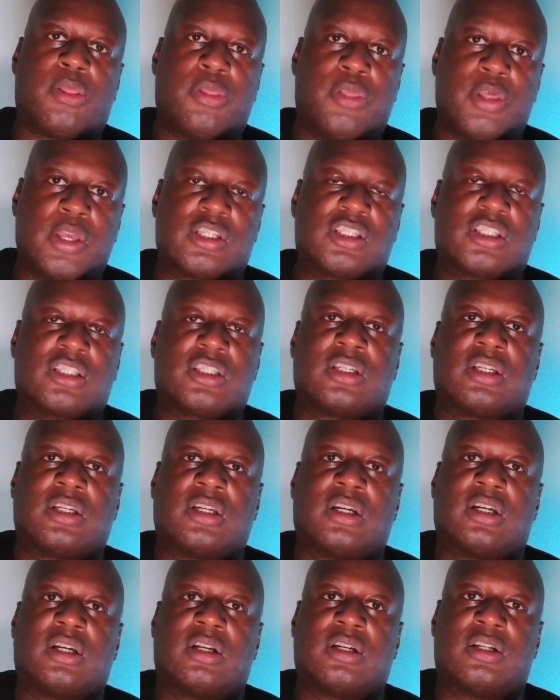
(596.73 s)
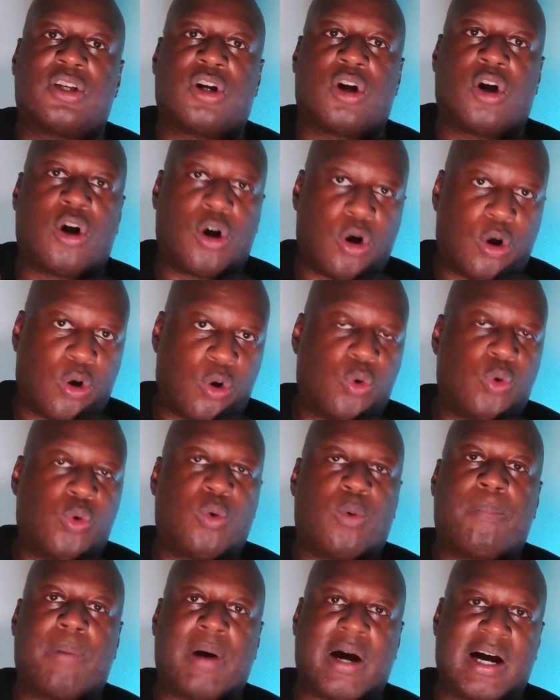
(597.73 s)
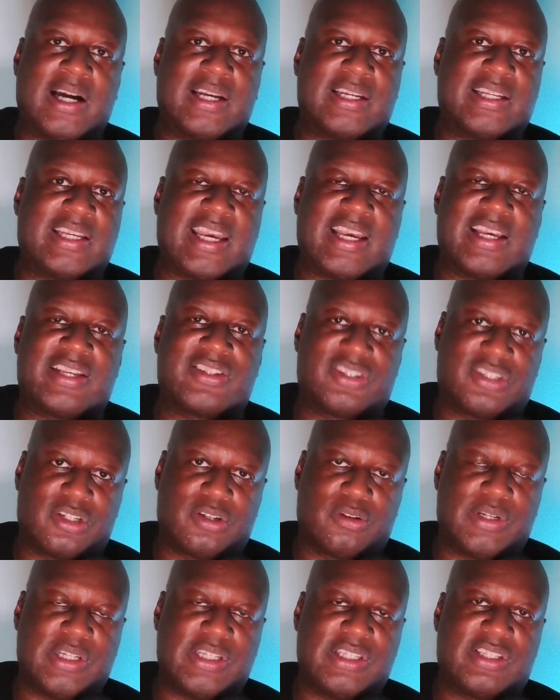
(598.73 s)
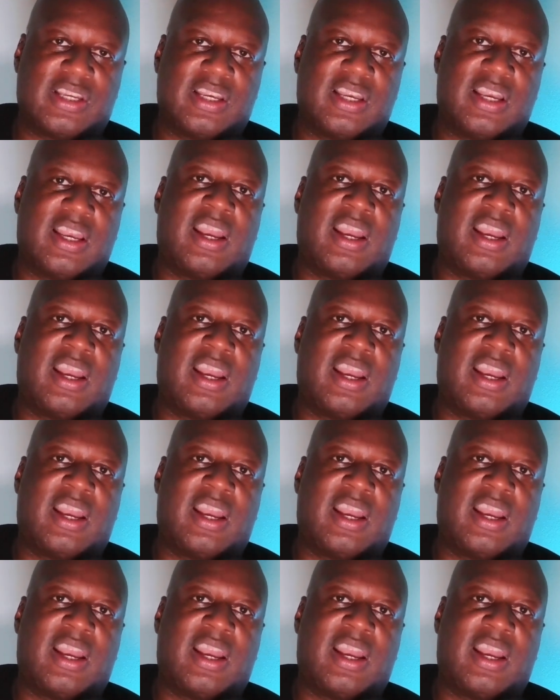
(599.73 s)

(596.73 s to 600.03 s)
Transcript: this whole podcast series,